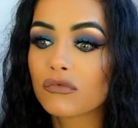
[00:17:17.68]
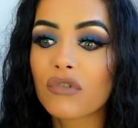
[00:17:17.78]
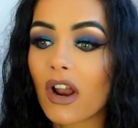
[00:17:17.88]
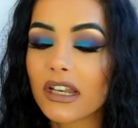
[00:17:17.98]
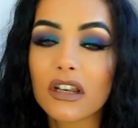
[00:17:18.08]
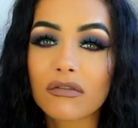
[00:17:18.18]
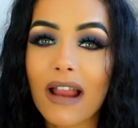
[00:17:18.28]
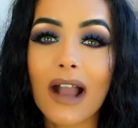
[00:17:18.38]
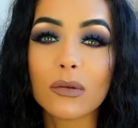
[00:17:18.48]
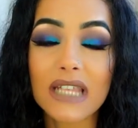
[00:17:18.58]
running
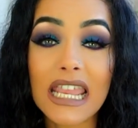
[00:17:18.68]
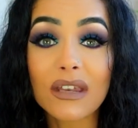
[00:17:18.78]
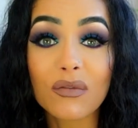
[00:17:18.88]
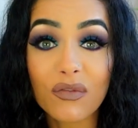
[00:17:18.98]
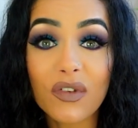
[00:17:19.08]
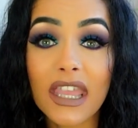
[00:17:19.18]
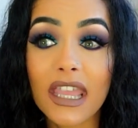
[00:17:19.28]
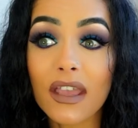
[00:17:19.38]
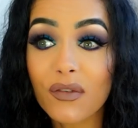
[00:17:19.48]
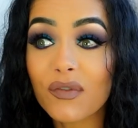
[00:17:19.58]
around in
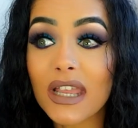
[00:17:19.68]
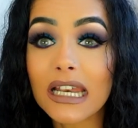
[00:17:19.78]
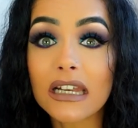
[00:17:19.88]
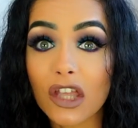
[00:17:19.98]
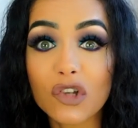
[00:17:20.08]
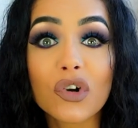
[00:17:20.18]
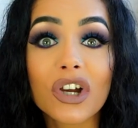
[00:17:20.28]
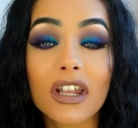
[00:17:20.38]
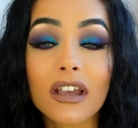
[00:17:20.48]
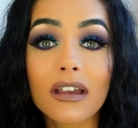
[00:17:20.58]
fear, feeling like you're
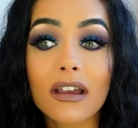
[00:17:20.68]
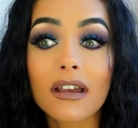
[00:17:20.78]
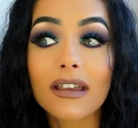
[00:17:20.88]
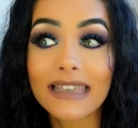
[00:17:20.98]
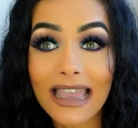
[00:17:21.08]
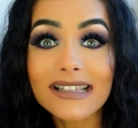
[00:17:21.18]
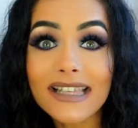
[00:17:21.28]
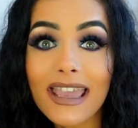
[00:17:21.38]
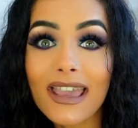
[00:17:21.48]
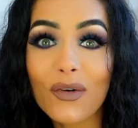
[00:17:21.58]
gonna get
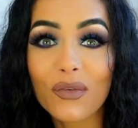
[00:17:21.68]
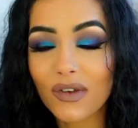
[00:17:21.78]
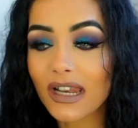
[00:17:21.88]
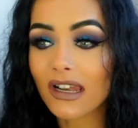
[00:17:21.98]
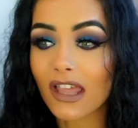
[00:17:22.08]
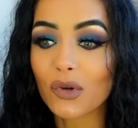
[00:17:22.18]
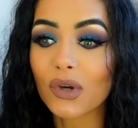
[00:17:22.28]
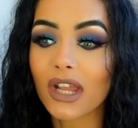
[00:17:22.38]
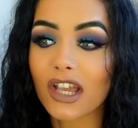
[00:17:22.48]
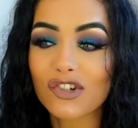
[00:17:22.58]
it, or feeling like you're
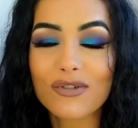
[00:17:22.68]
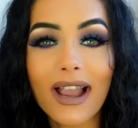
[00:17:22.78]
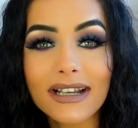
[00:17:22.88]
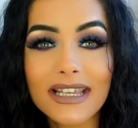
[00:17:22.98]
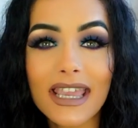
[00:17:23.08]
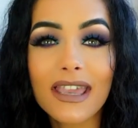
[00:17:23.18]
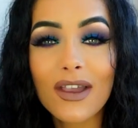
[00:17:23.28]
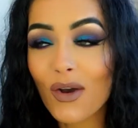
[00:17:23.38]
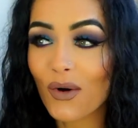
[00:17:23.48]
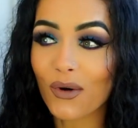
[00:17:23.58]
gonna attract it,
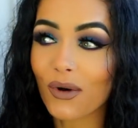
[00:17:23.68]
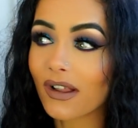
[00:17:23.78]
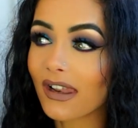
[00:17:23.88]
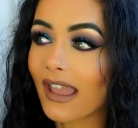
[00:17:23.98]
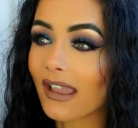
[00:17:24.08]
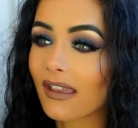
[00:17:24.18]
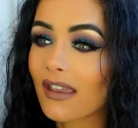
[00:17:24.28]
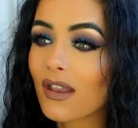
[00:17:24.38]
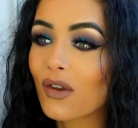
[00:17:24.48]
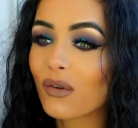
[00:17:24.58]
or like
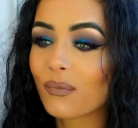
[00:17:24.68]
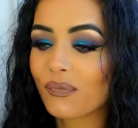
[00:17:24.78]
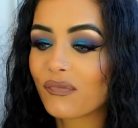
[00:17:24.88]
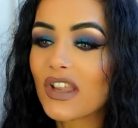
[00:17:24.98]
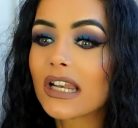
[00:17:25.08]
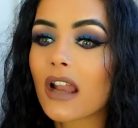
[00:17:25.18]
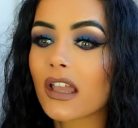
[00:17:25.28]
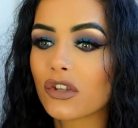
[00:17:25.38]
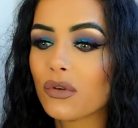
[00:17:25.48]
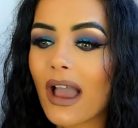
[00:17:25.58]
feeling
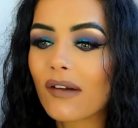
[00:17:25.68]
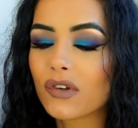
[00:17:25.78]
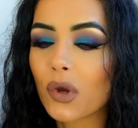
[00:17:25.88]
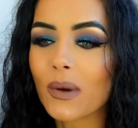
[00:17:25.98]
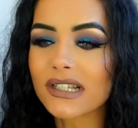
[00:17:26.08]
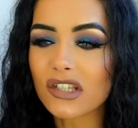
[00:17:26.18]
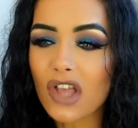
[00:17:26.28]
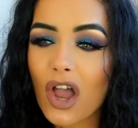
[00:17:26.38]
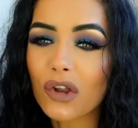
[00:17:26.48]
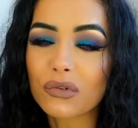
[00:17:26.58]
like you have nowhere to
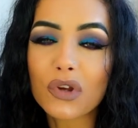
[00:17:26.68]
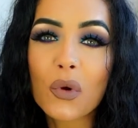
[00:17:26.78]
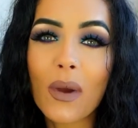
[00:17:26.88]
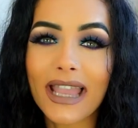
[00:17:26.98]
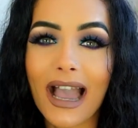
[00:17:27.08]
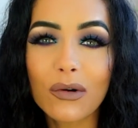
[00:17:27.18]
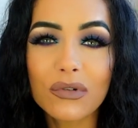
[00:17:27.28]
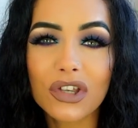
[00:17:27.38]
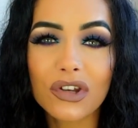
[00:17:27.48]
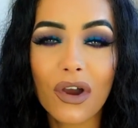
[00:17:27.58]
turn or no way out,
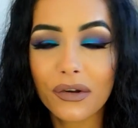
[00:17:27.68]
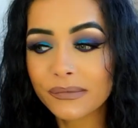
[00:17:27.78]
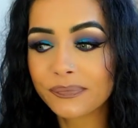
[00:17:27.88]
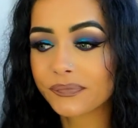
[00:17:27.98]
you know?